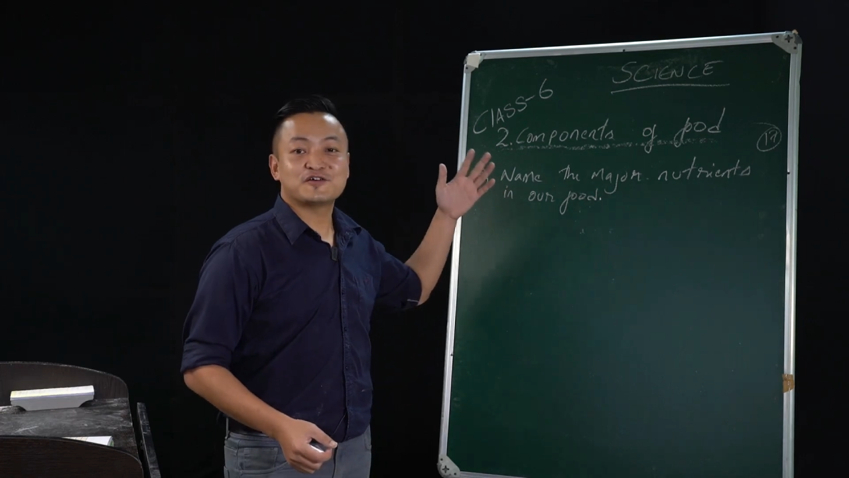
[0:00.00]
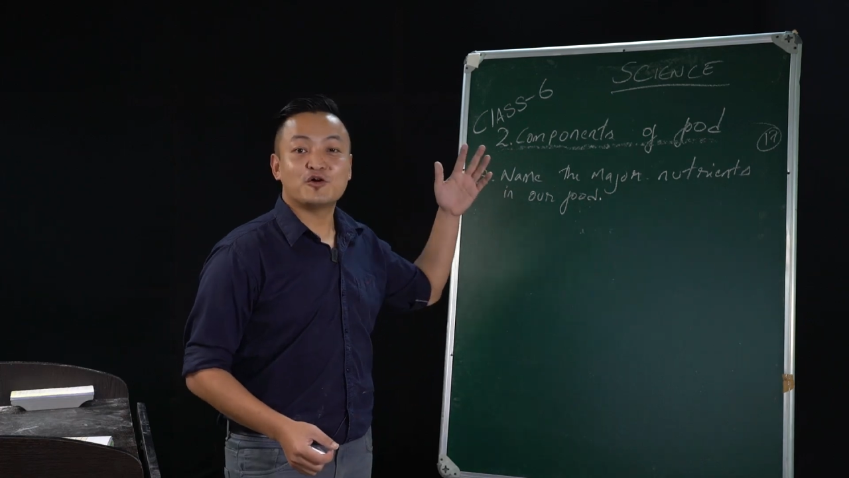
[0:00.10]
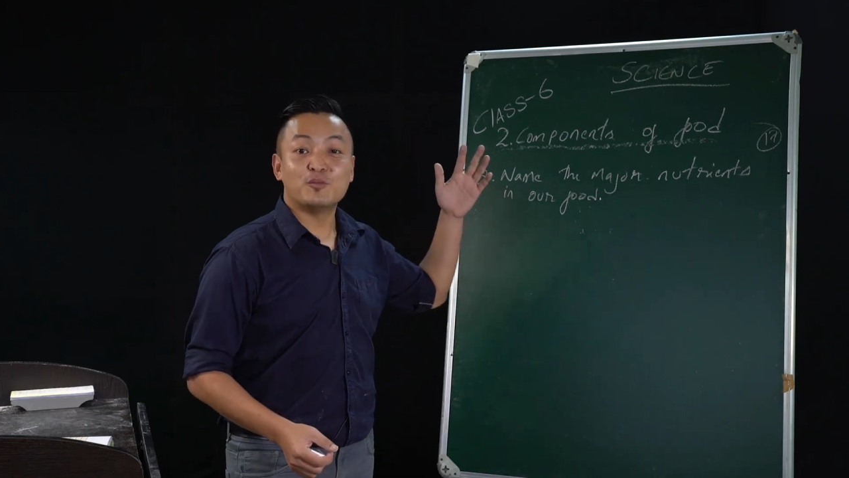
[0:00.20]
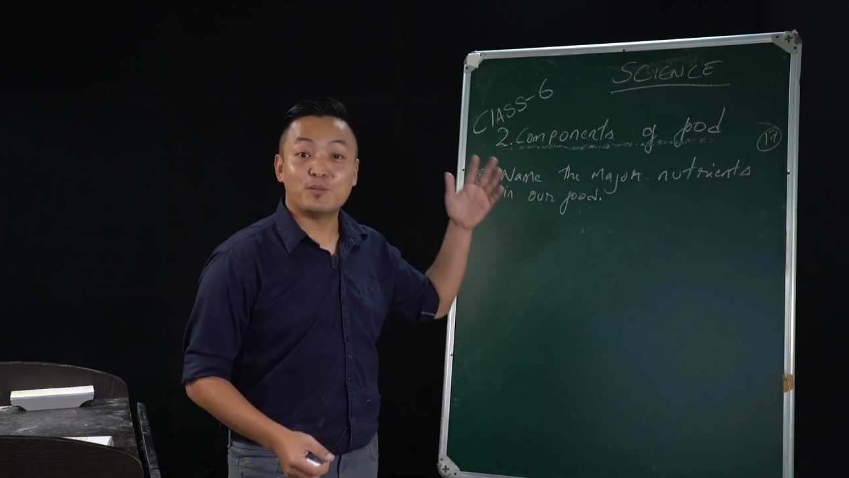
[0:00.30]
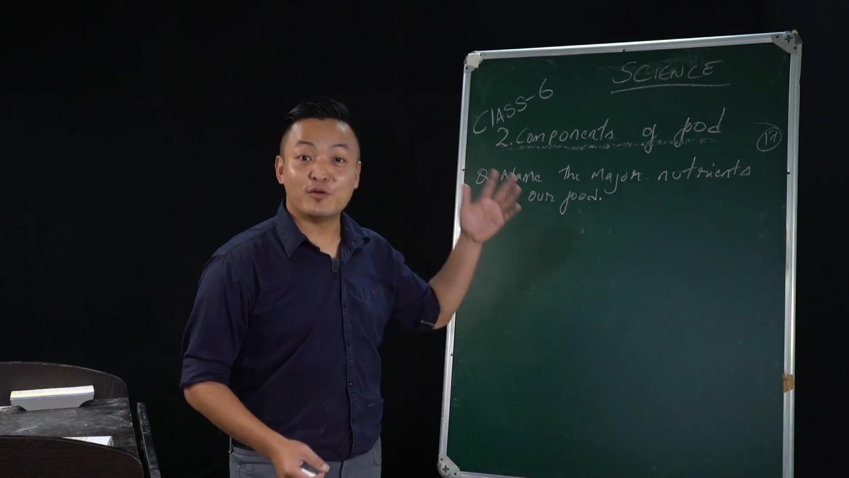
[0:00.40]

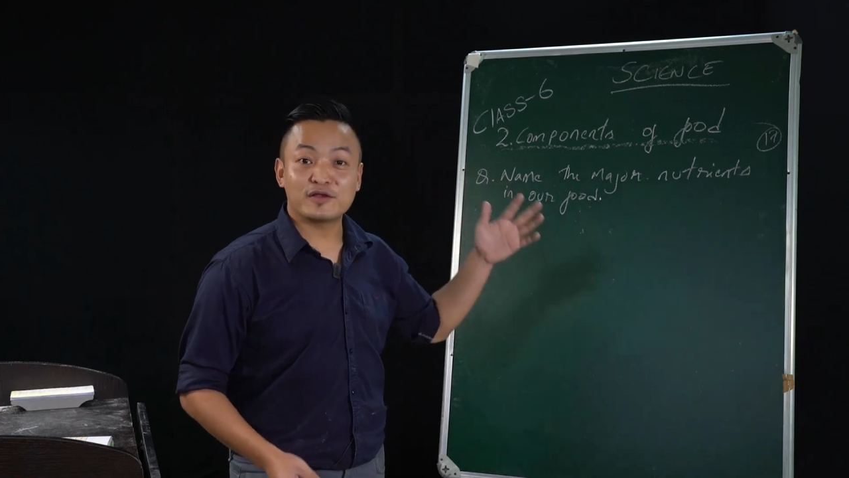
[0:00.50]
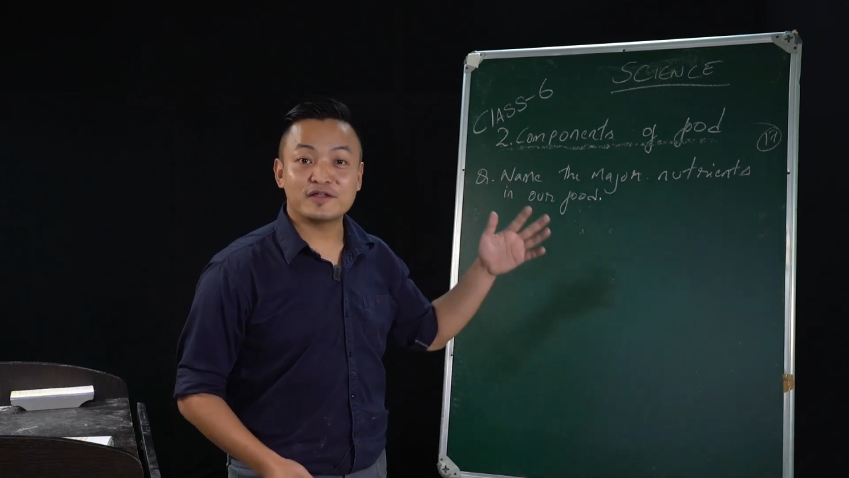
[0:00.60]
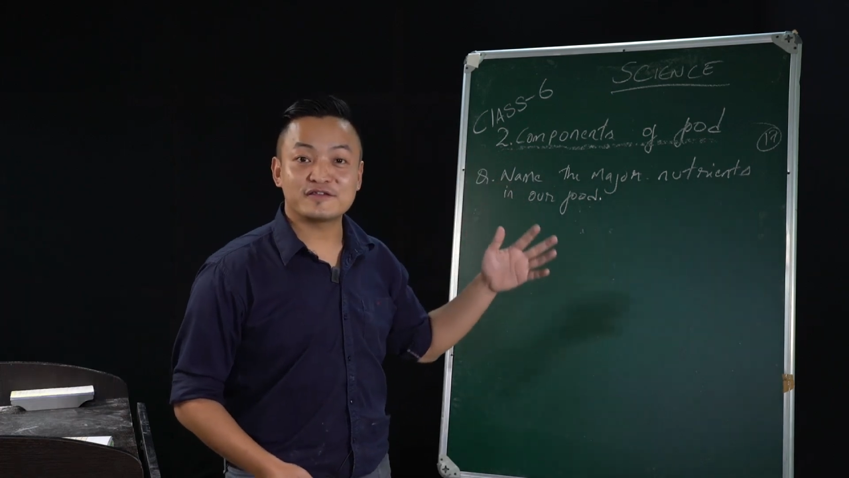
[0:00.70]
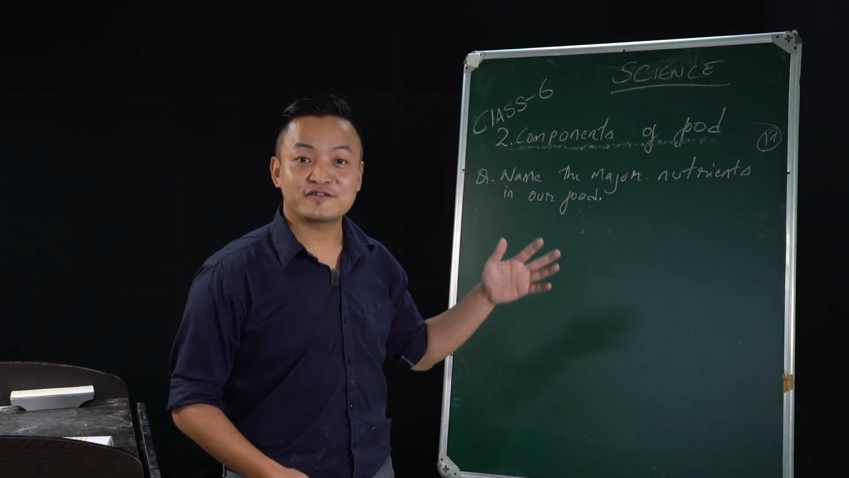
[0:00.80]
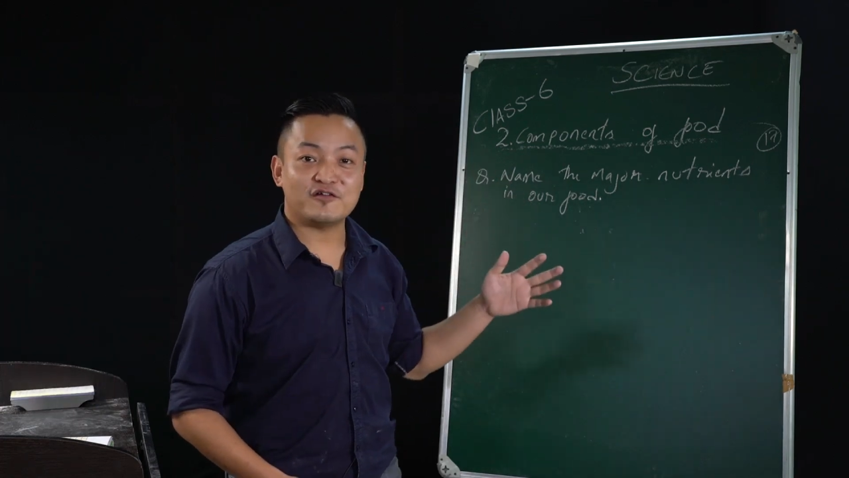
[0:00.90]

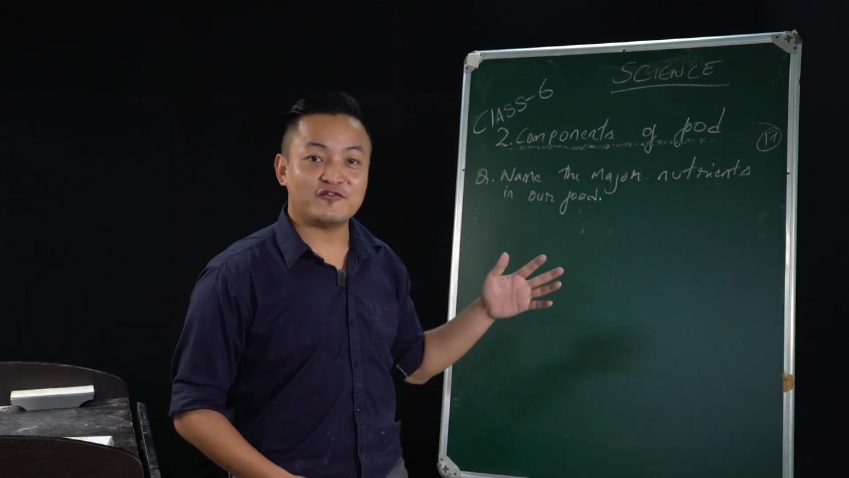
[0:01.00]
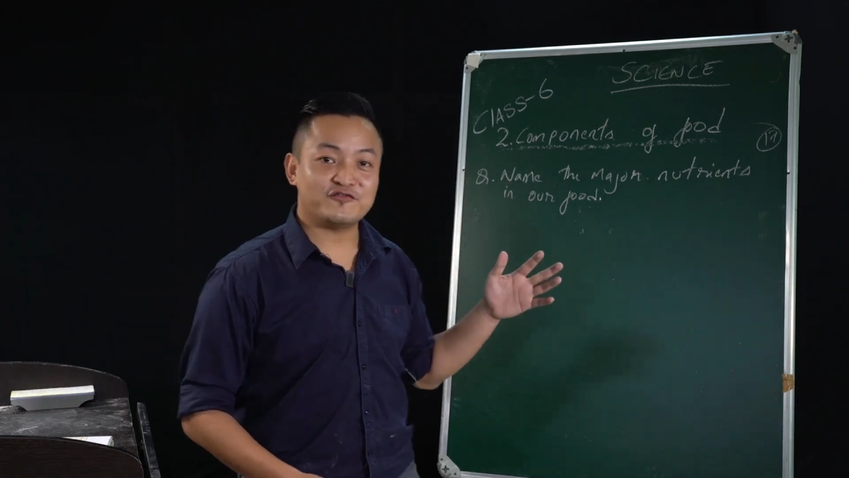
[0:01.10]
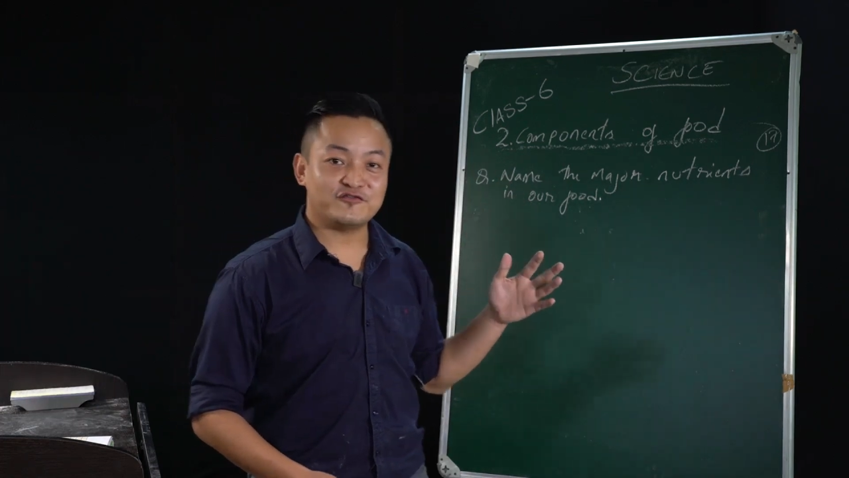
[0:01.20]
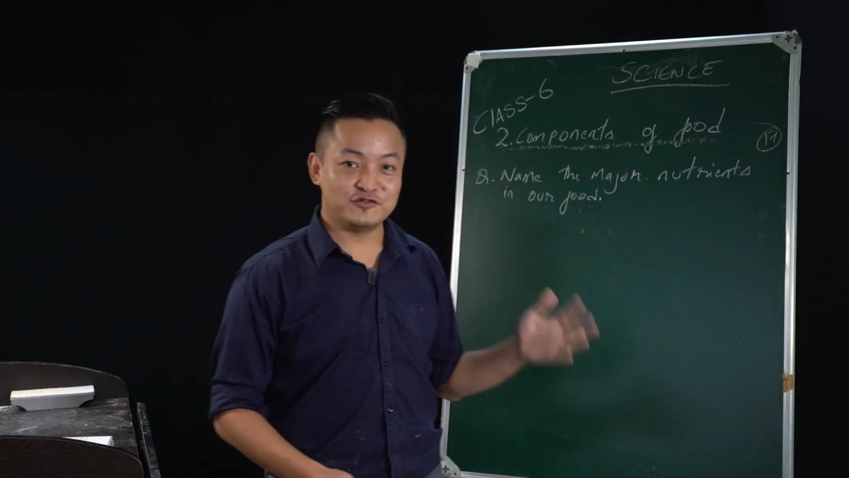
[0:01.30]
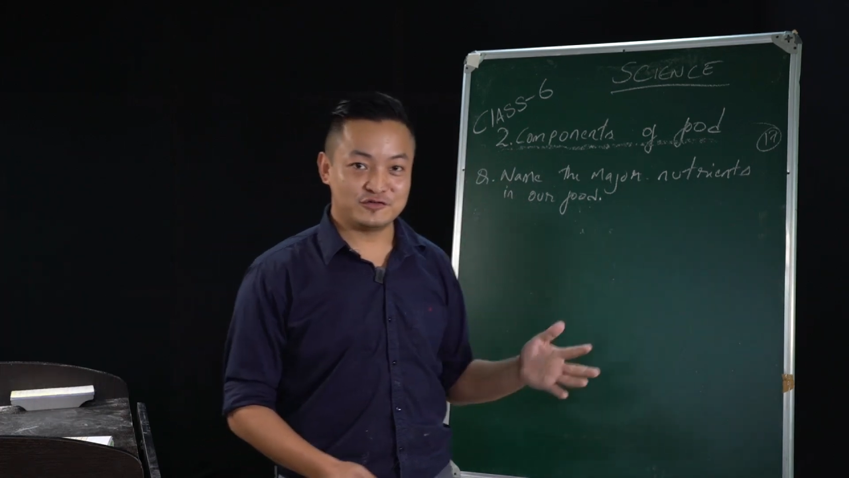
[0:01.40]
Components of
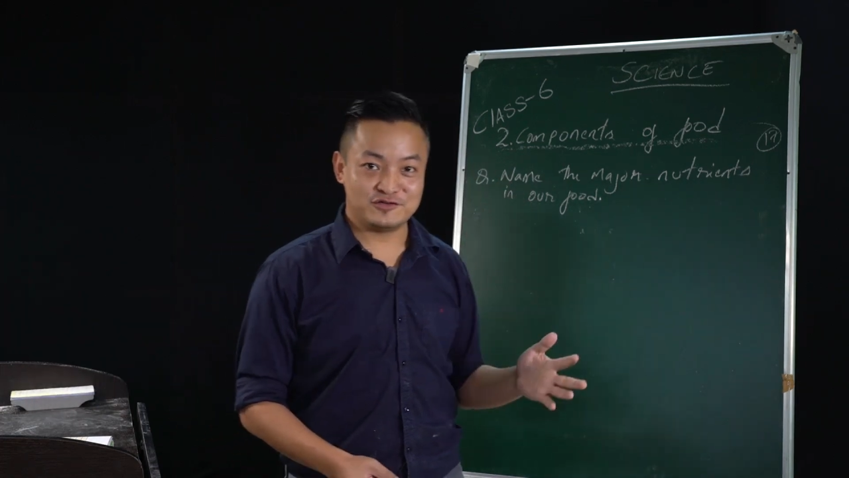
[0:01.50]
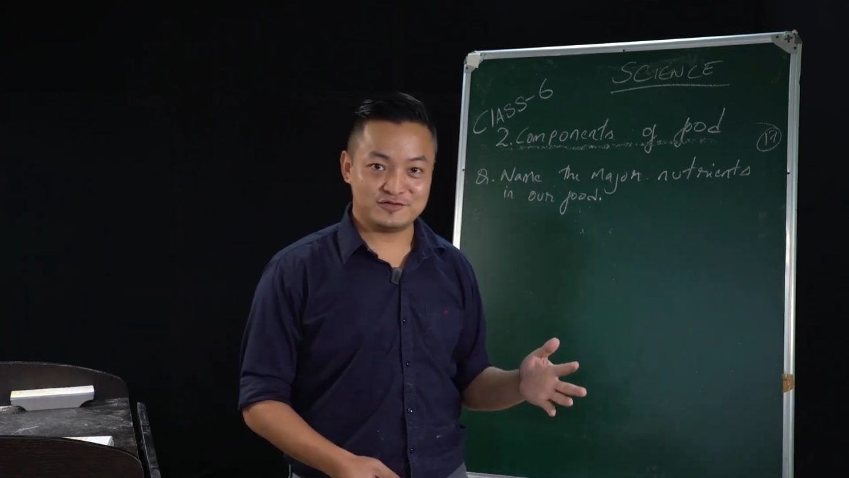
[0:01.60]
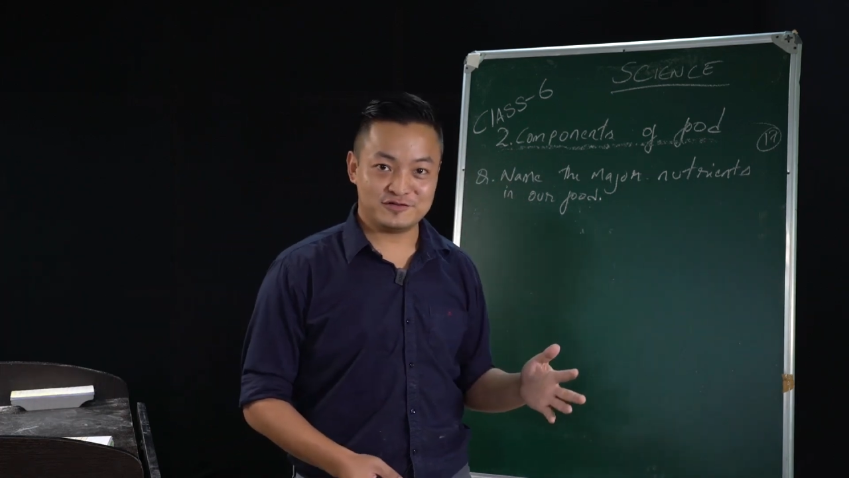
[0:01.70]
Food.